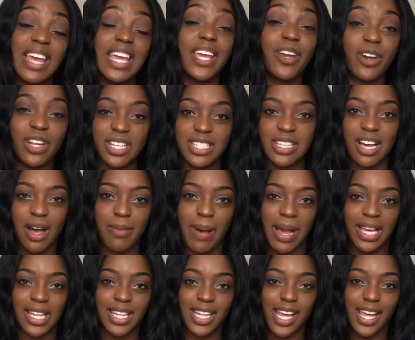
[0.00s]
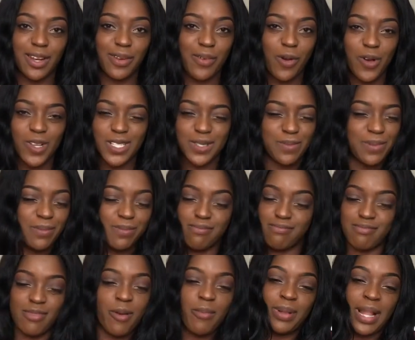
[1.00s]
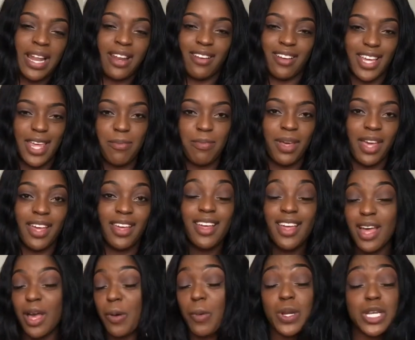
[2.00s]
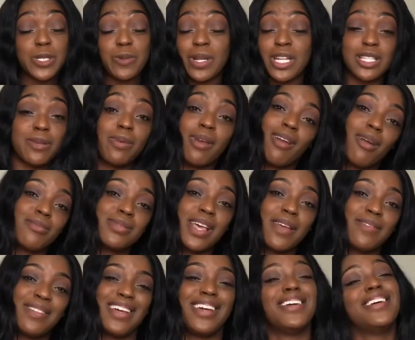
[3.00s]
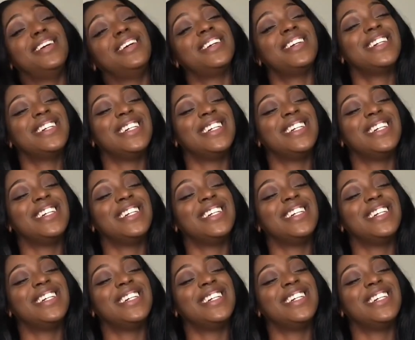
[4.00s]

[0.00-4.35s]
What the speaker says: He got his car back in the end, of course. We weren't planning on keeping it. We just wanted to be home safely.